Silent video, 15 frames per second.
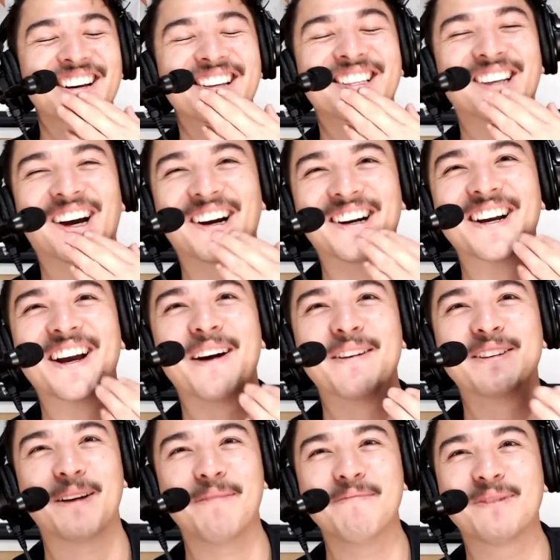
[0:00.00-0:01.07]
so
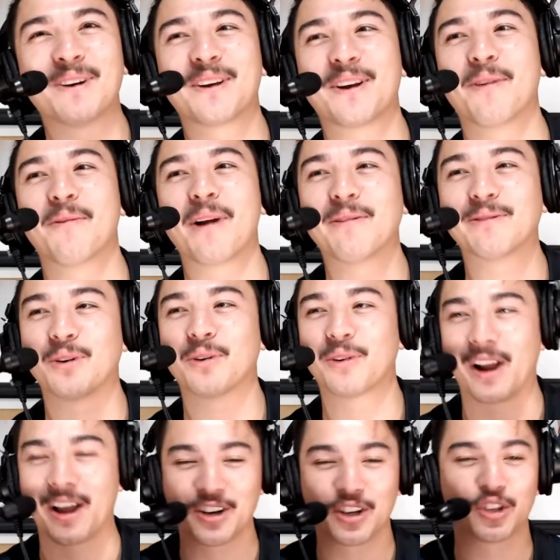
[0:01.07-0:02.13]
some, you know, when I was
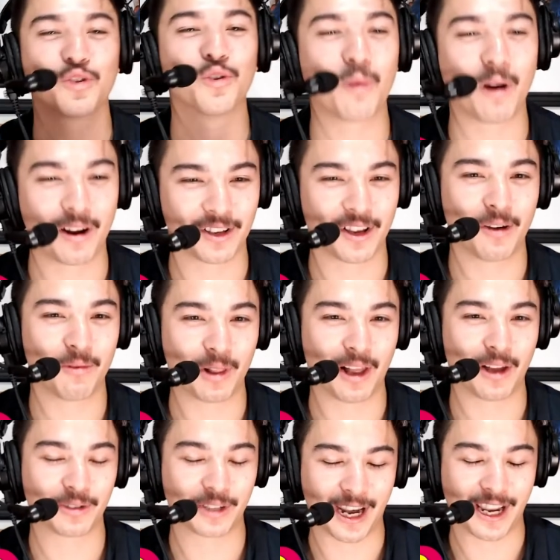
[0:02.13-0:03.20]
older, I understood why I was,
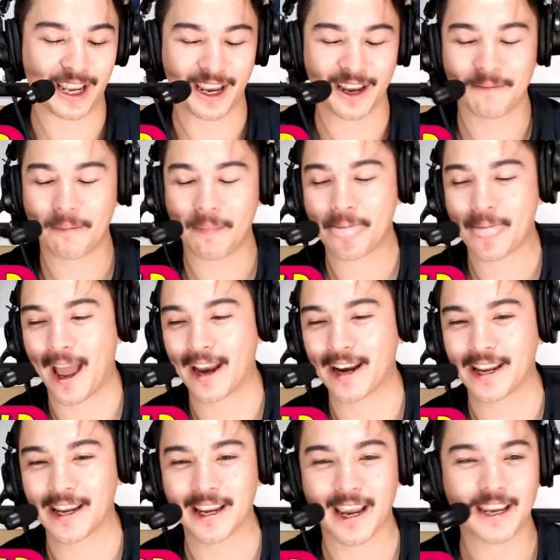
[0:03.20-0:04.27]
why I was getting hit,
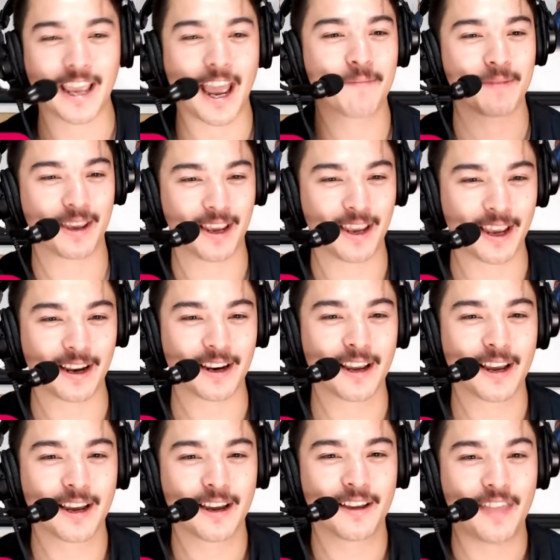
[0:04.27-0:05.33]
and he, he gave me a hit.
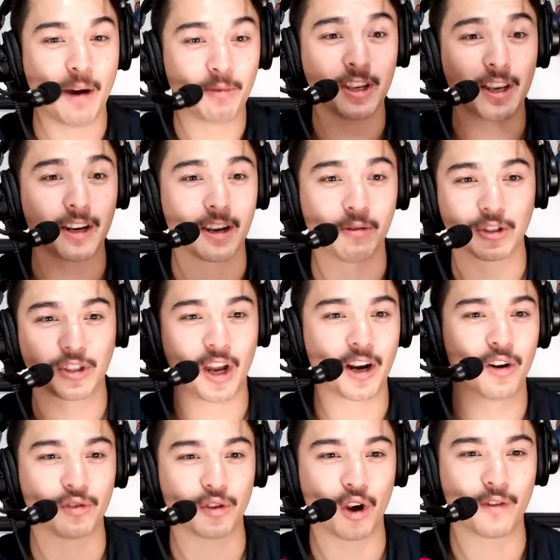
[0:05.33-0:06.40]
That was it. It was done
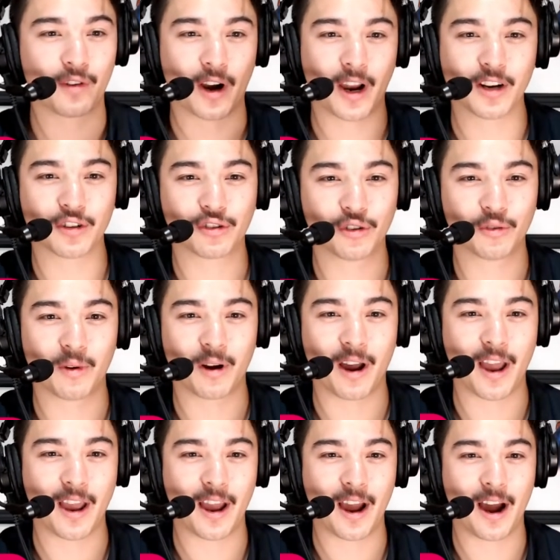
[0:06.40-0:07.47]
and it was over. I understood
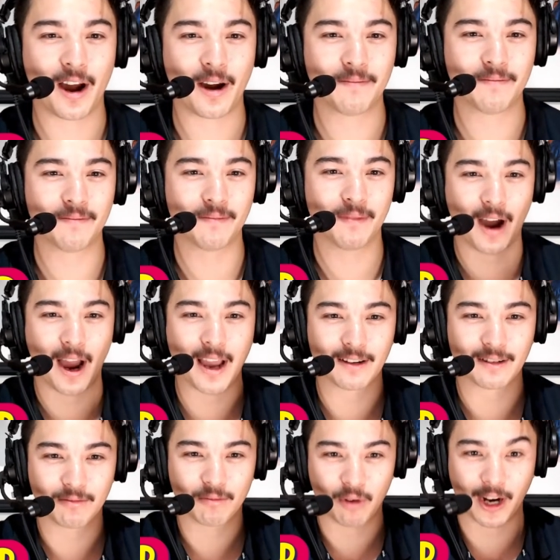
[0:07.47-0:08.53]
why um
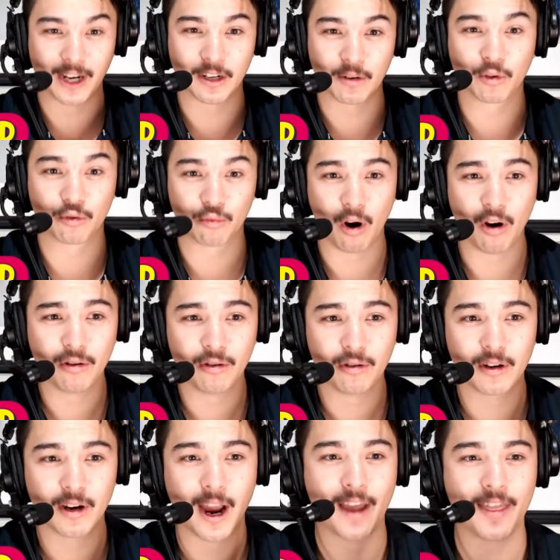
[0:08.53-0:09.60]
I what I did was wrong,
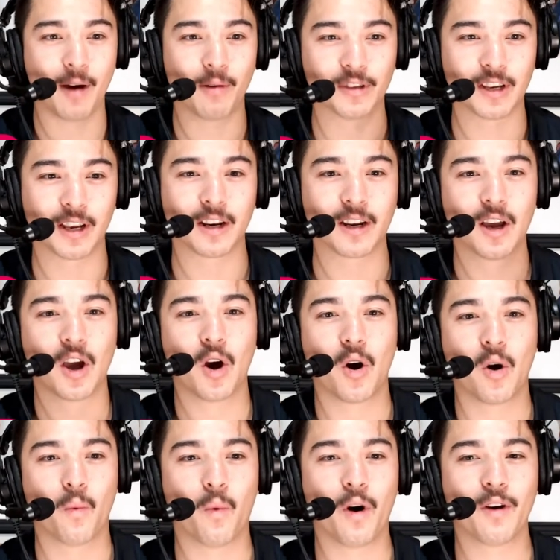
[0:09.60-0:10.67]
and that was it.
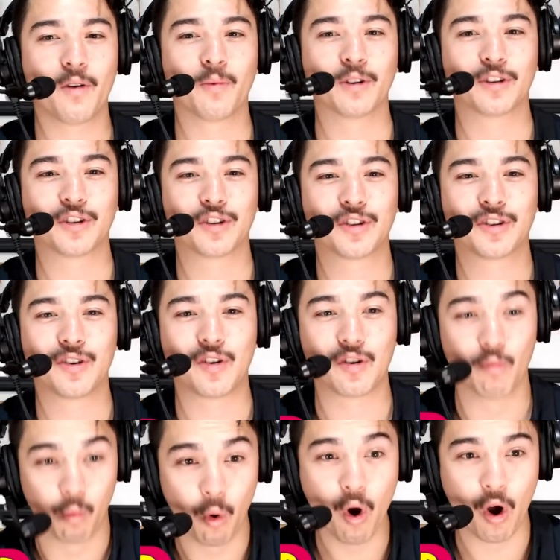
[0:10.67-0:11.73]
What was
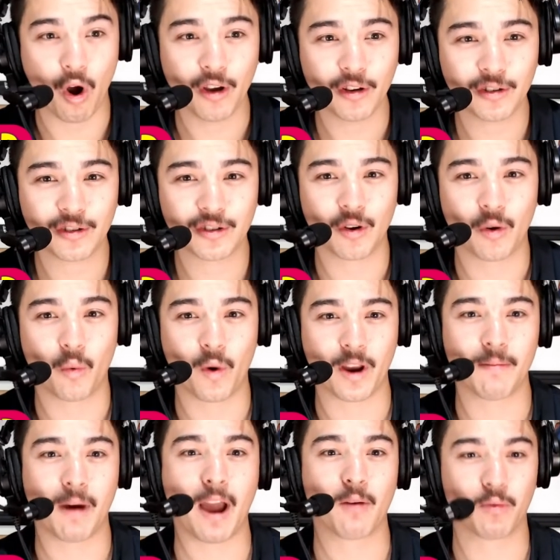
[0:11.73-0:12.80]
worse
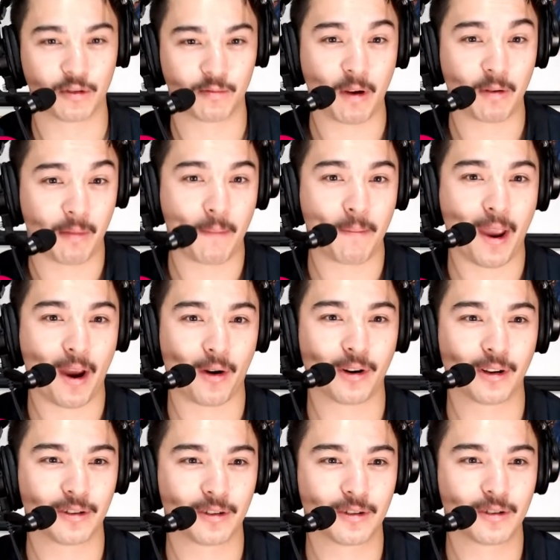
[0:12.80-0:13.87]
when my was when my
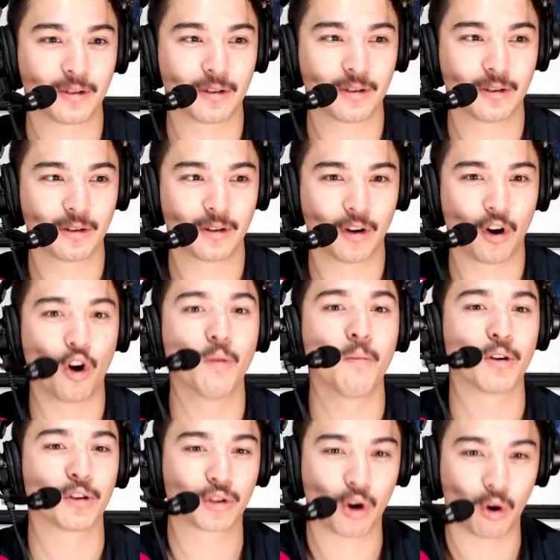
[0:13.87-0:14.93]
parents
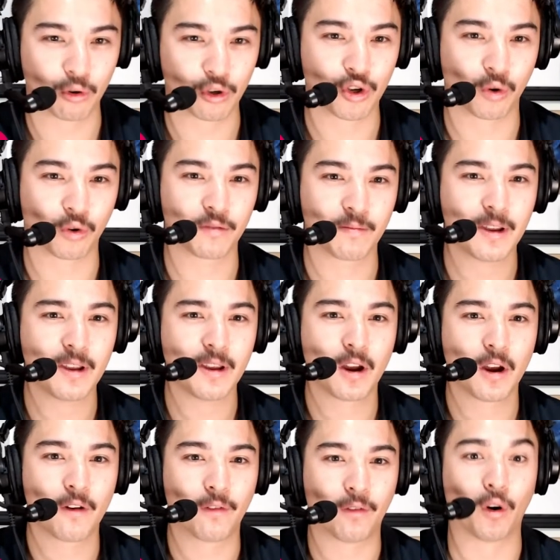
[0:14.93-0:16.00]
almost cold shouldered me
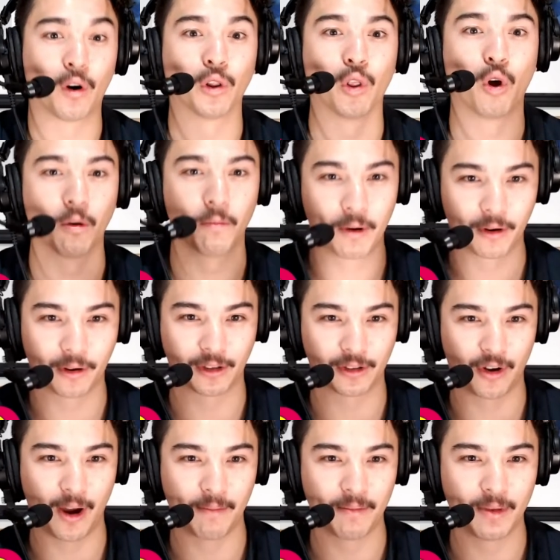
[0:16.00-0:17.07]
for a long period of
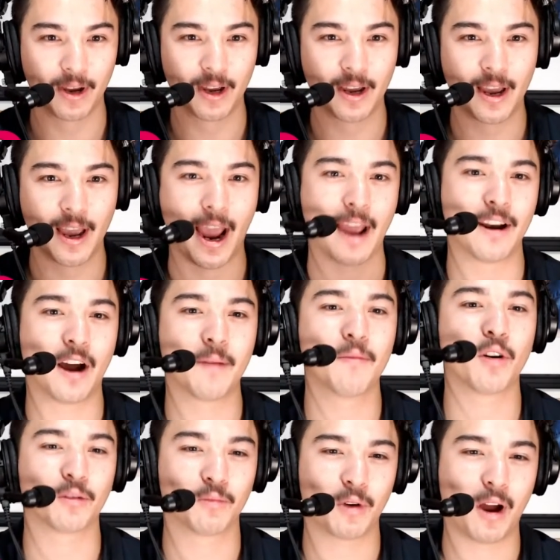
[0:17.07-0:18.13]
time. And I'm
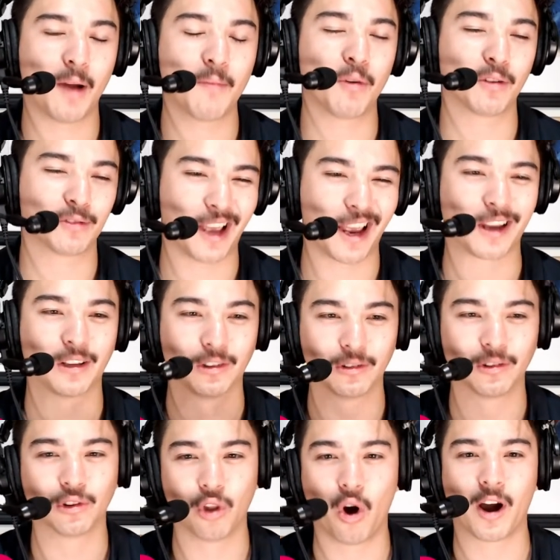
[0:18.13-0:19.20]
not I'm not saying
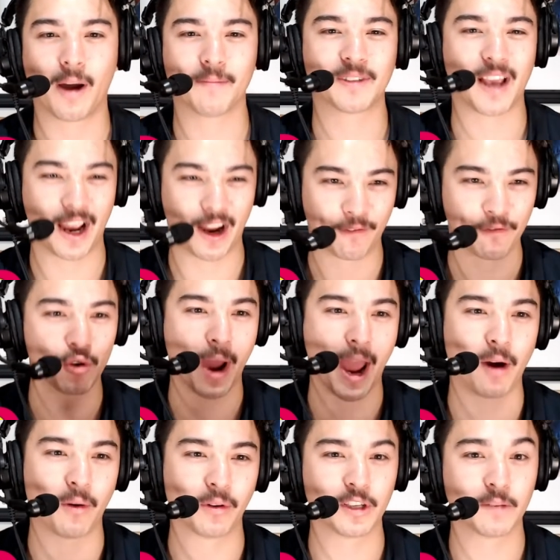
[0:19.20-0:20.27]
long. I'm saying a few
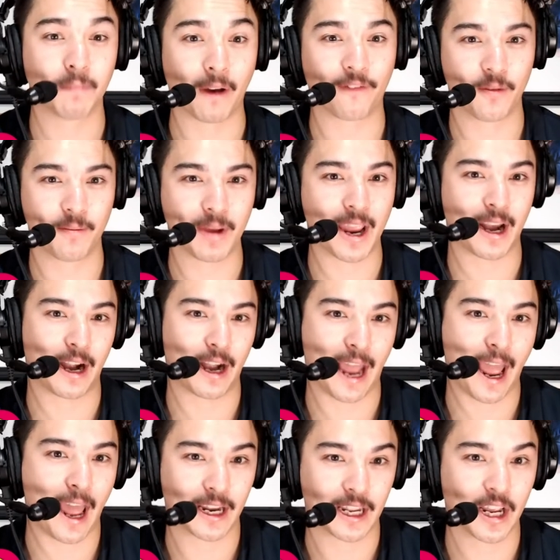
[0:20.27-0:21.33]
hours. But for me at an,
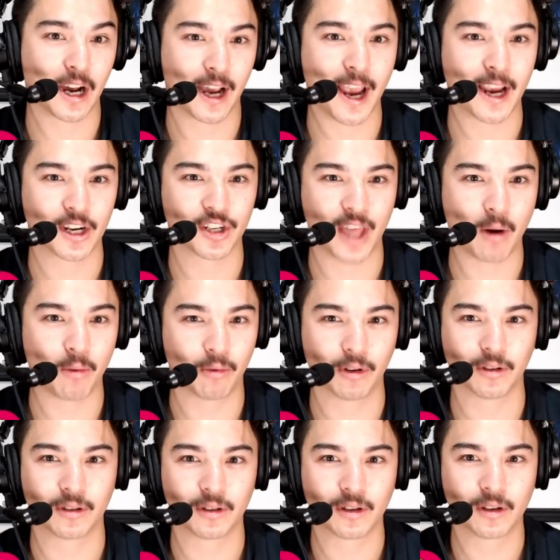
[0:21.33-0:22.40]
at a young age, that
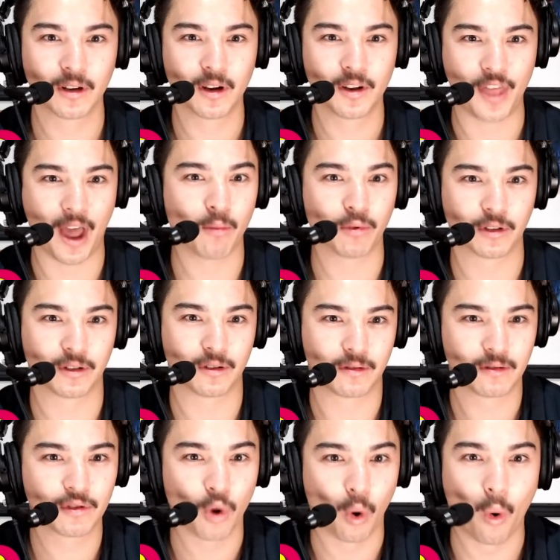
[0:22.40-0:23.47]
was that
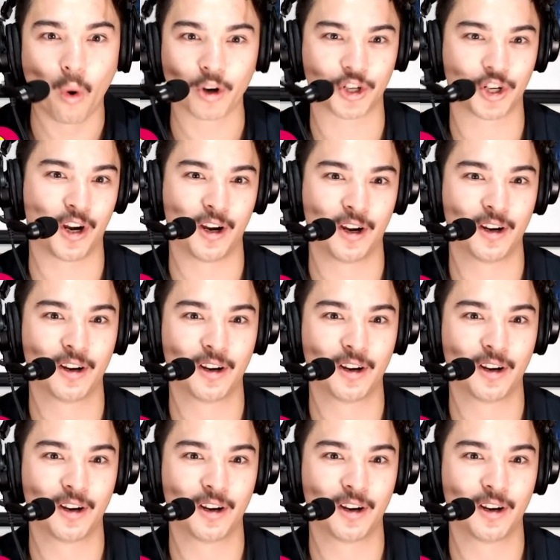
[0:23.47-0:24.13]
was torture,